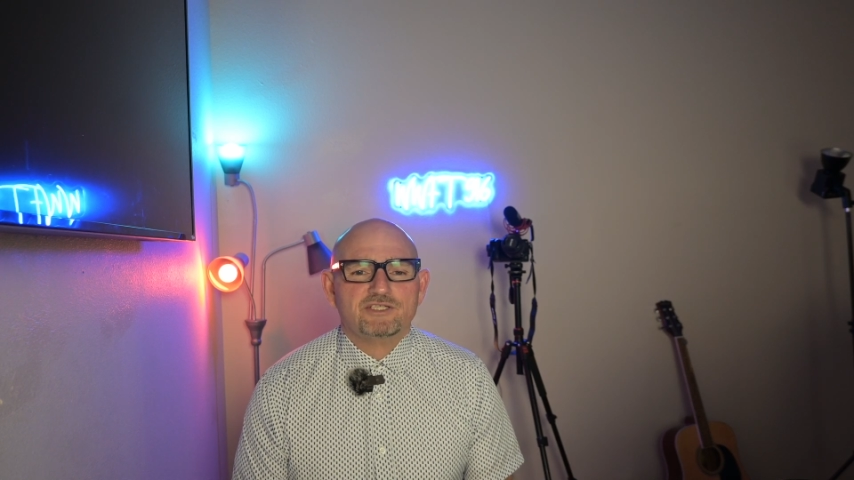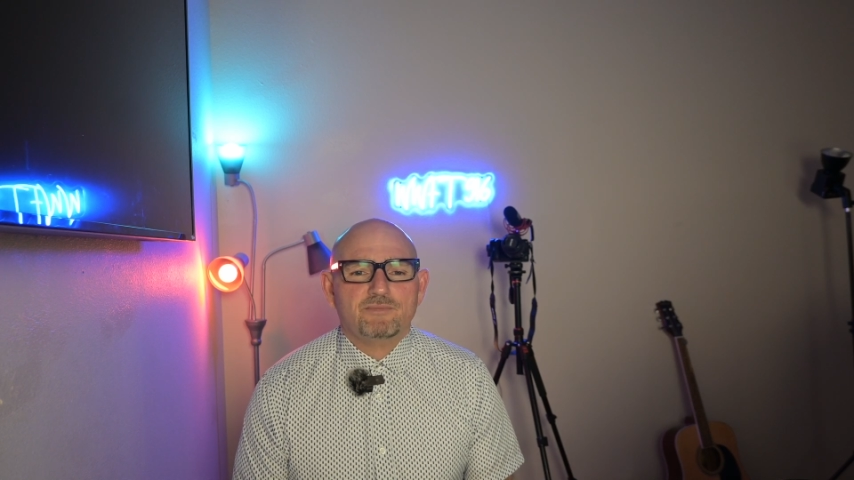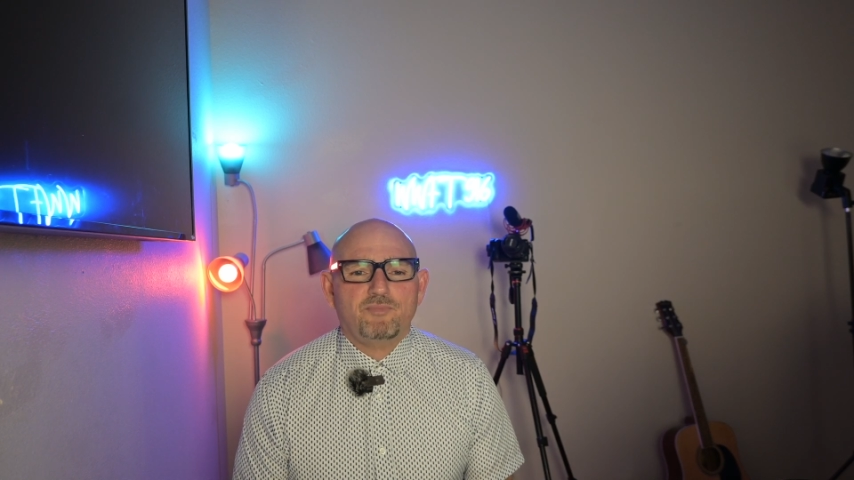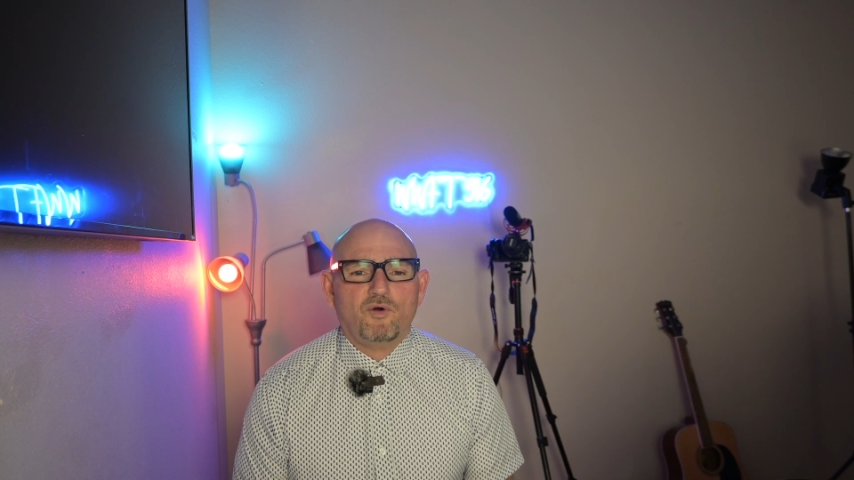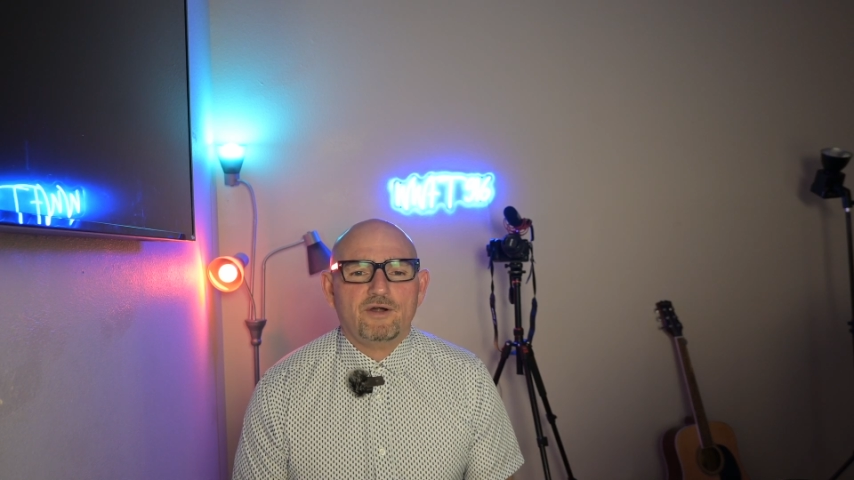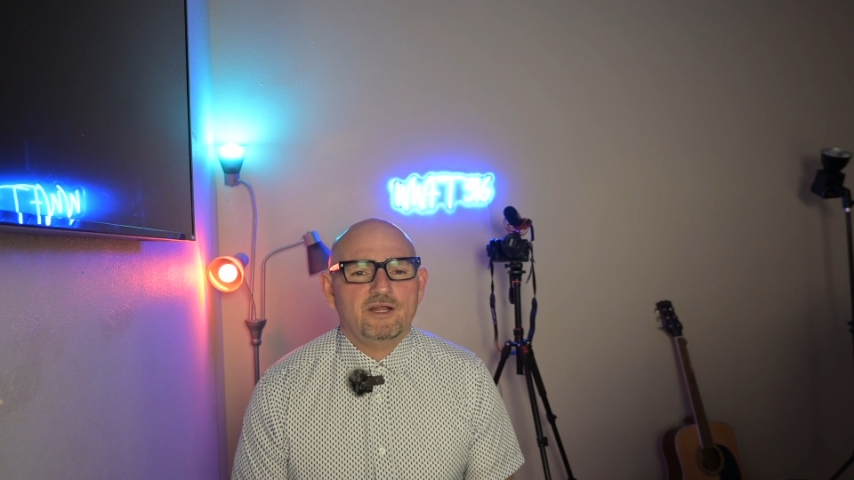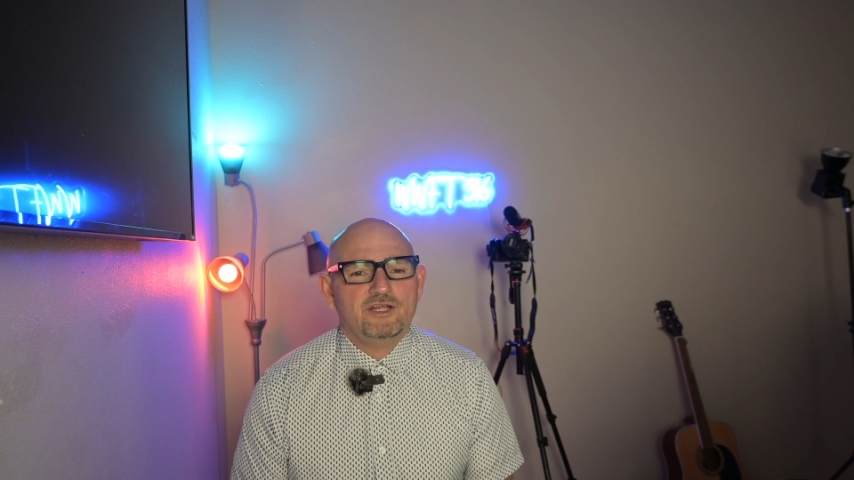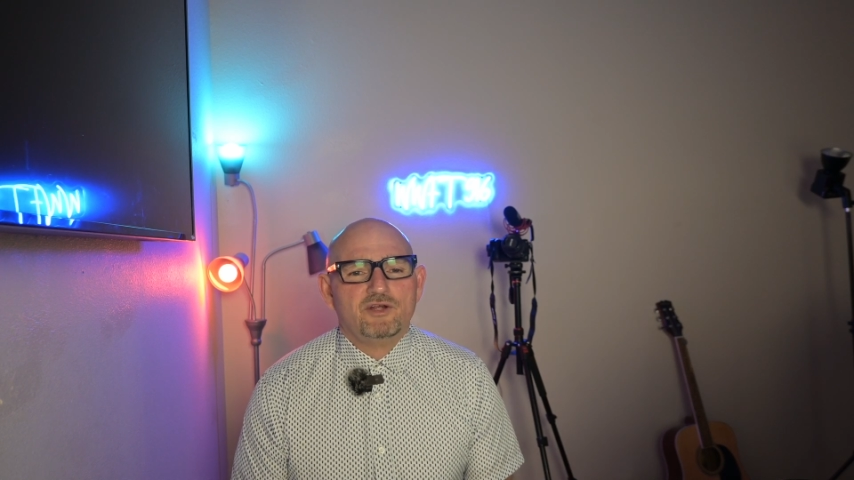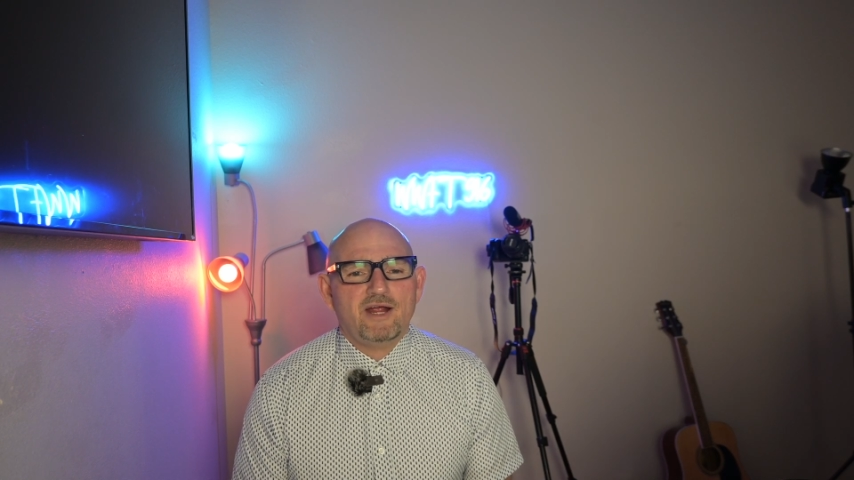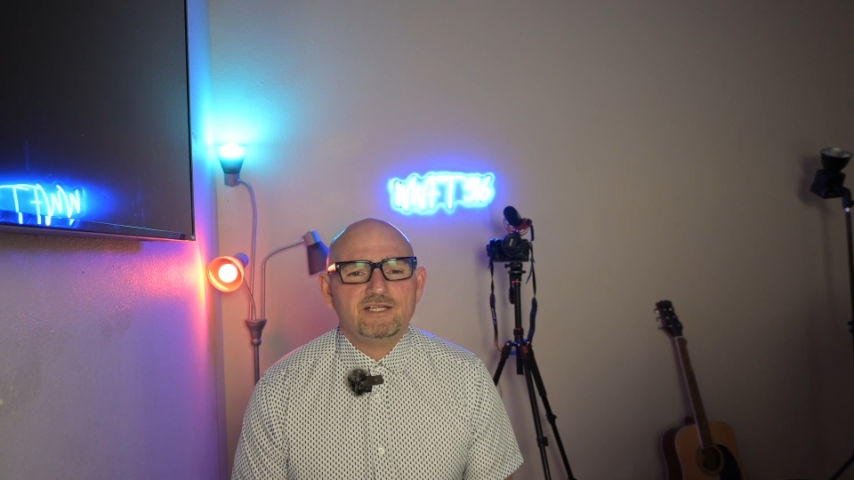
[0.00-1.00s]
support,
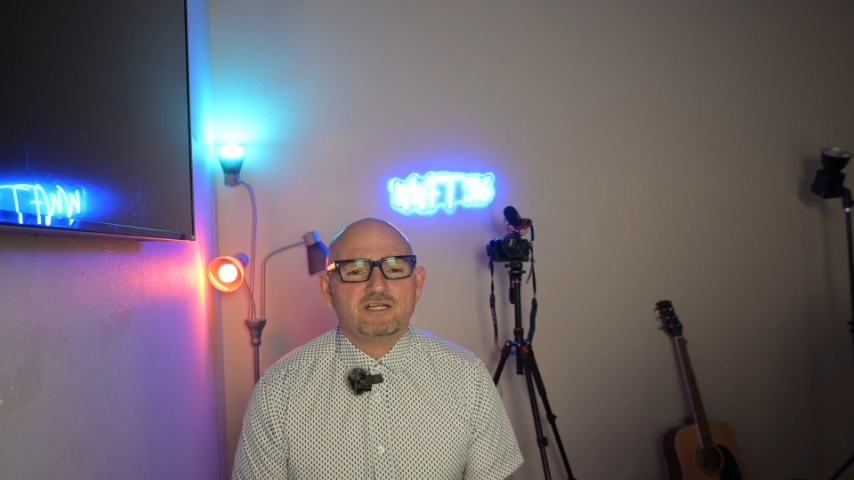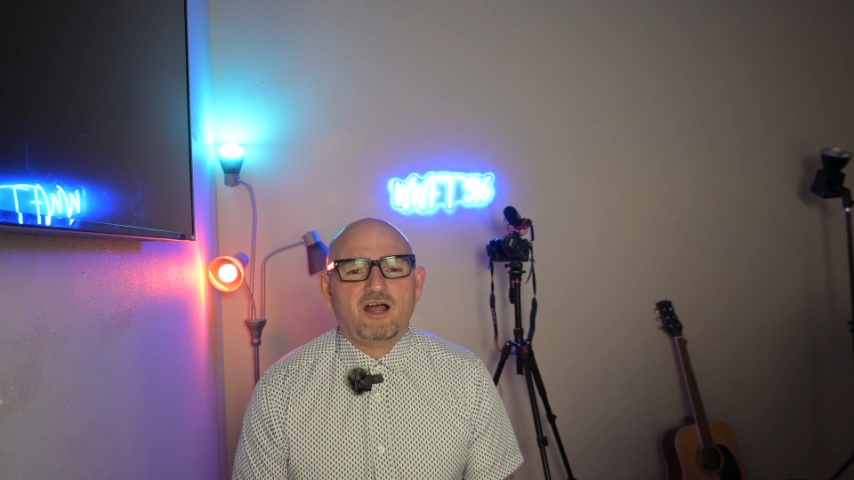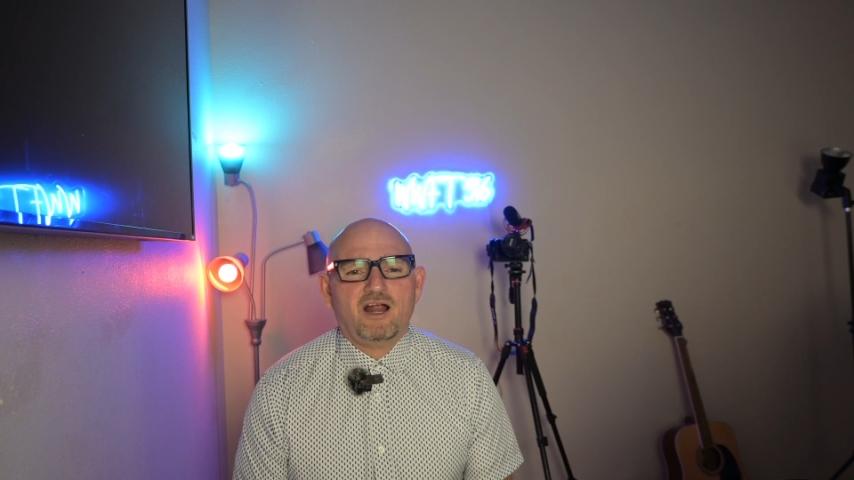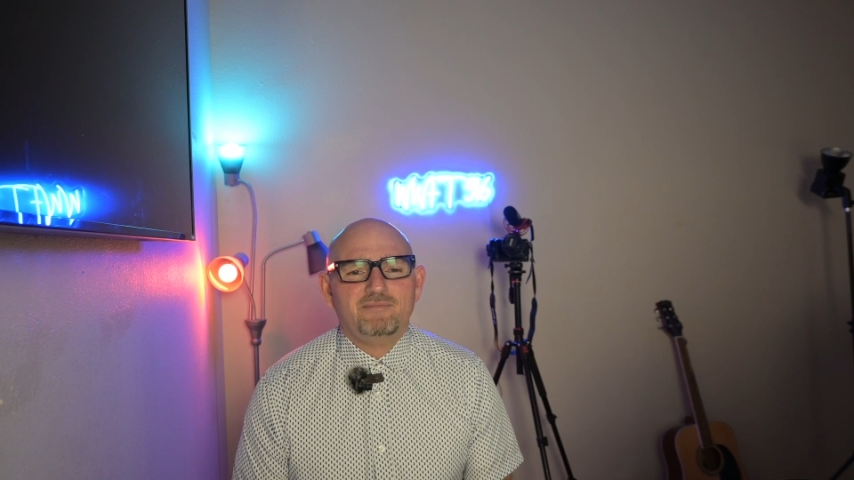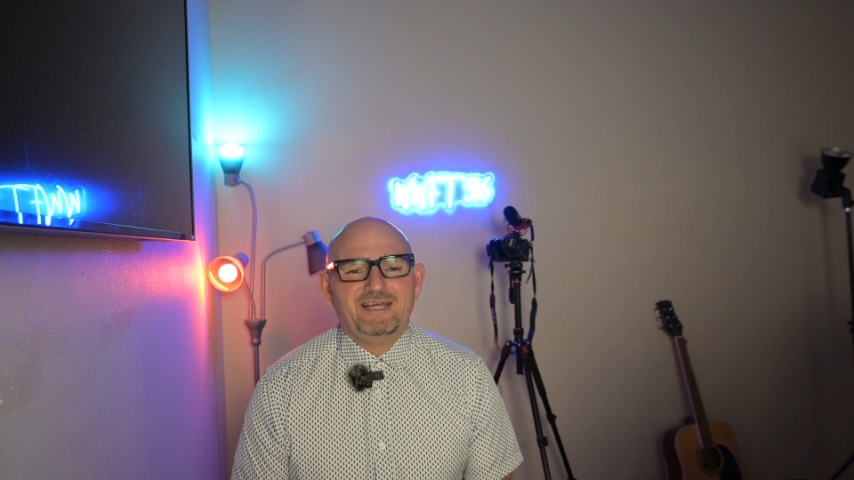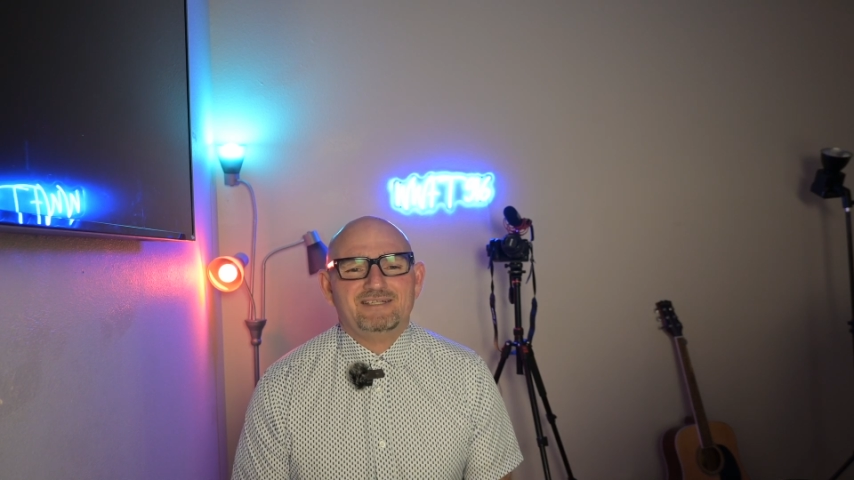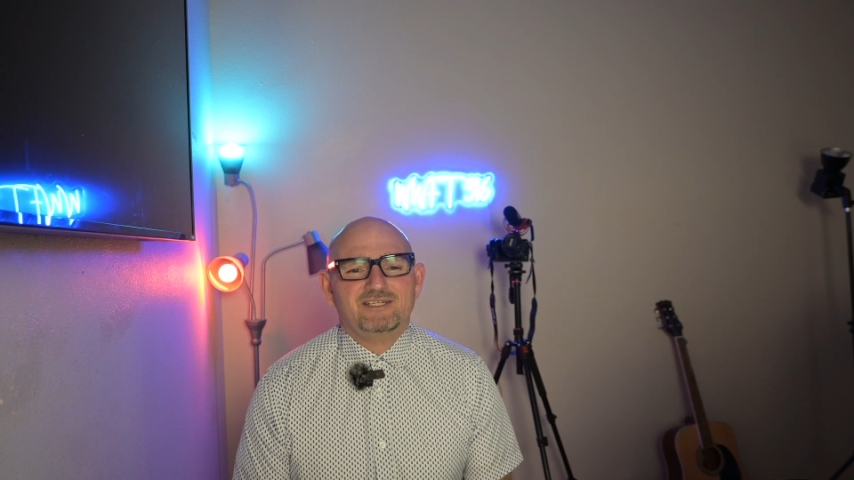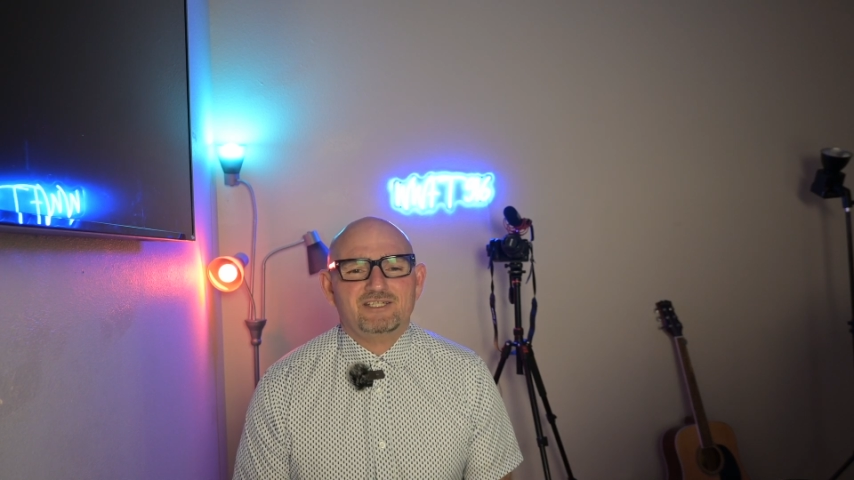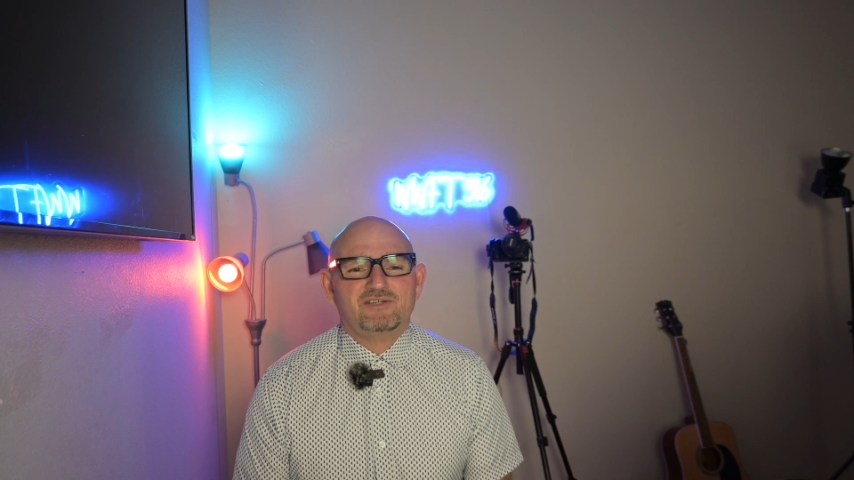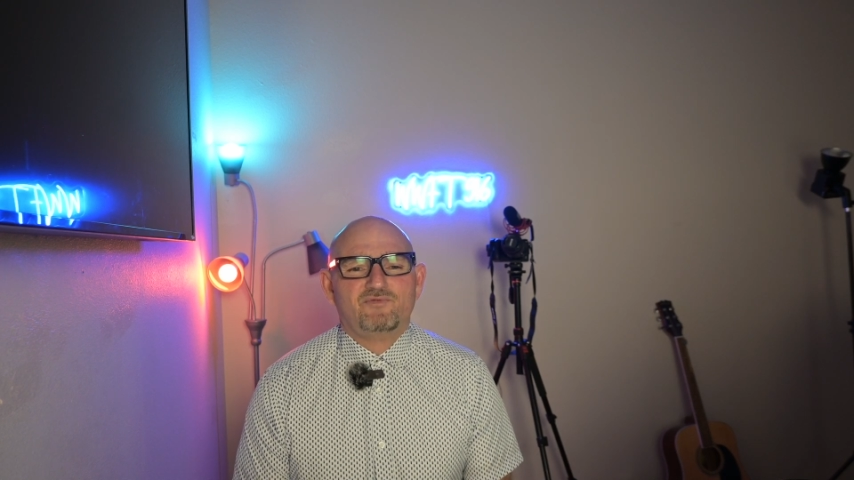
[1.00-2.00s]
Ukraine's economy isn't just